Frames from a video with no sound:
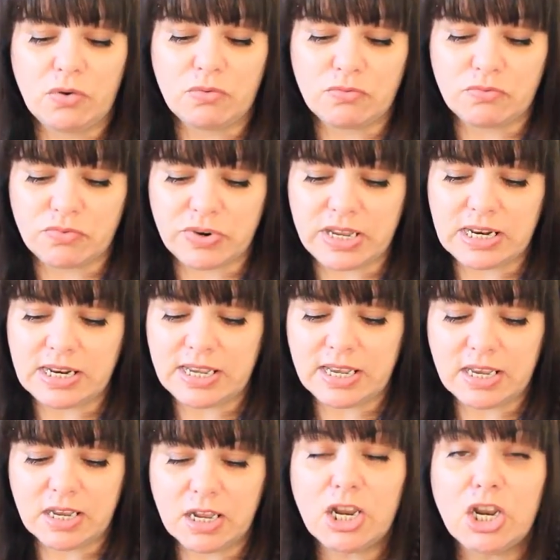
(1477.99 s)

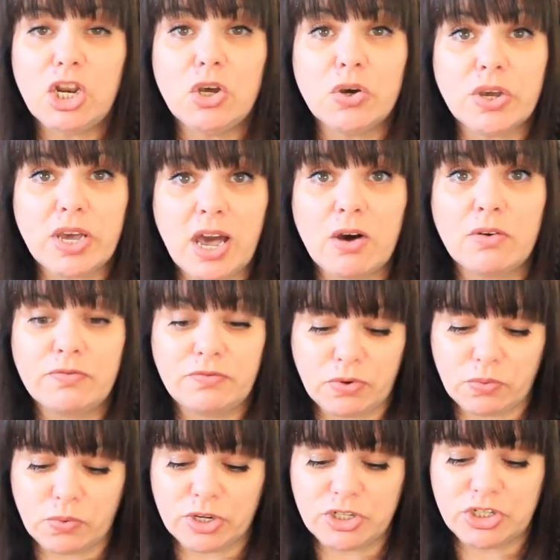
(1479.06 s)
really look out
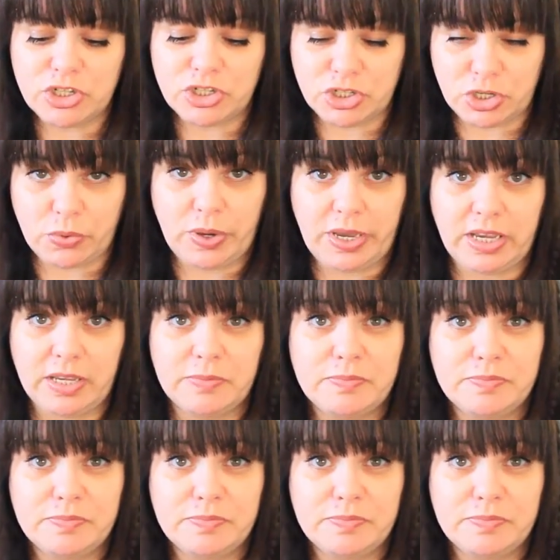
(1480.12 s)
for what you're doing.